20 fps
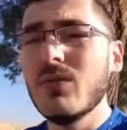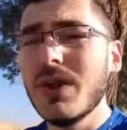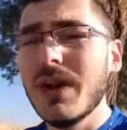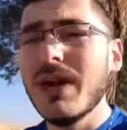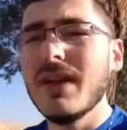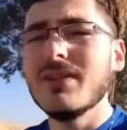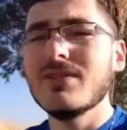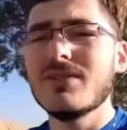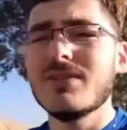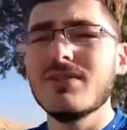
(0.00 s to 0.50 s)

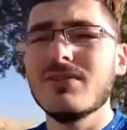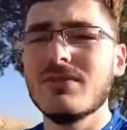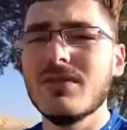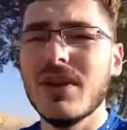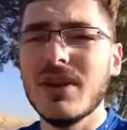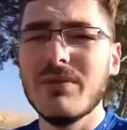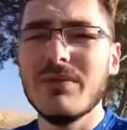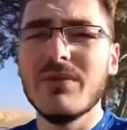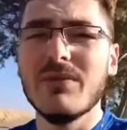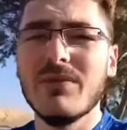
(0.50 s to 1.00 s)
way to
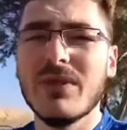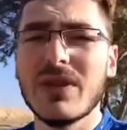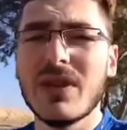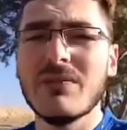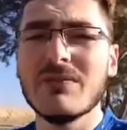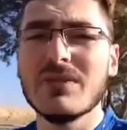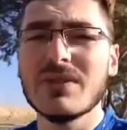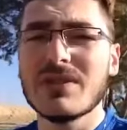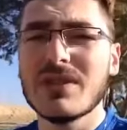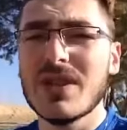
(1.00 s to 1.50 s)
help you
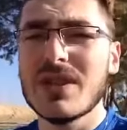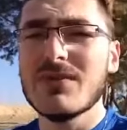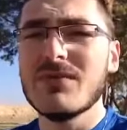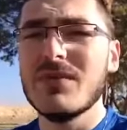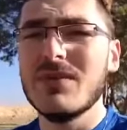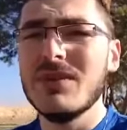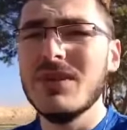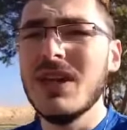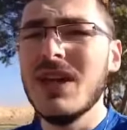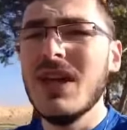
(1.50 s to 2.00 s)
become
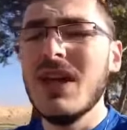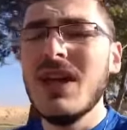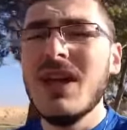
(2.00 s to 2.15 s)
successful.